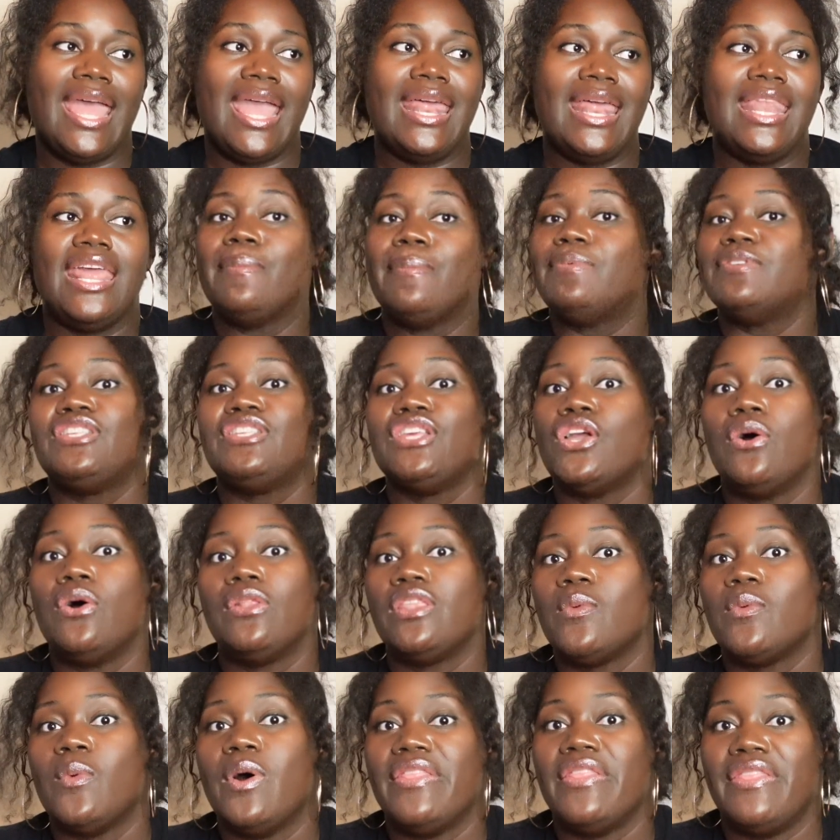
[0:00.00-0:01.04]
And it was the
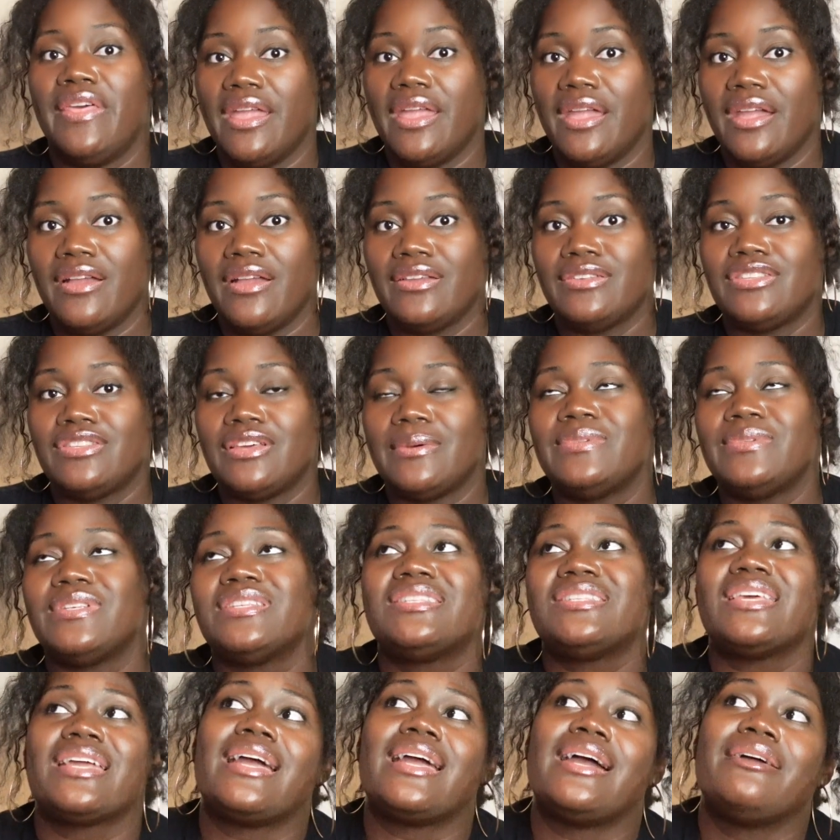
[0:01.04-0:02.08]
only one there. So I was
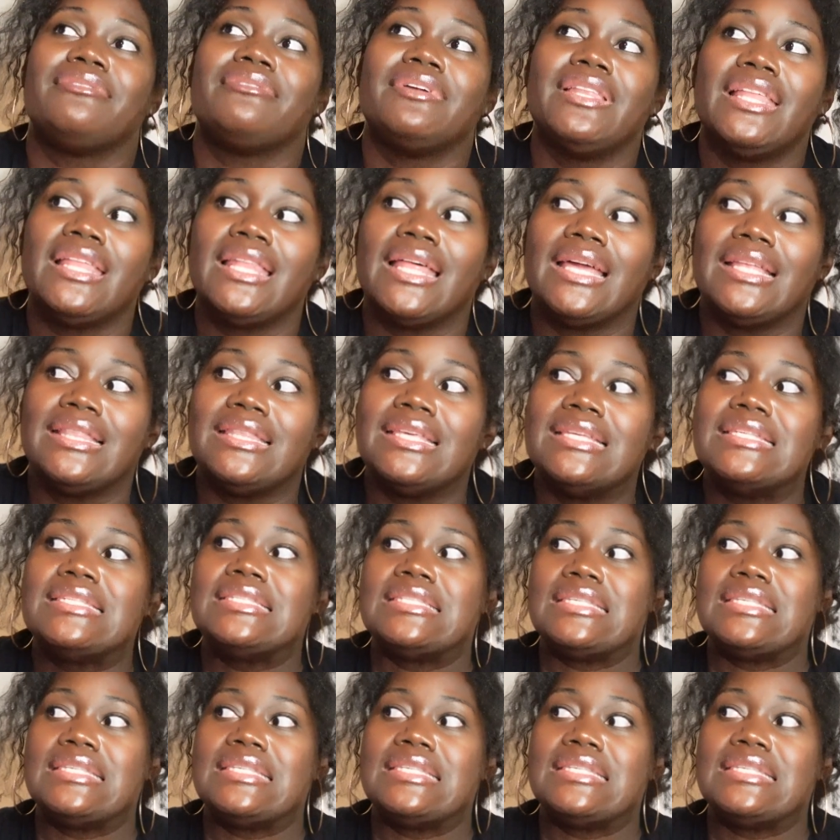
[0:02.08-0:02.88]
just like, I really like this.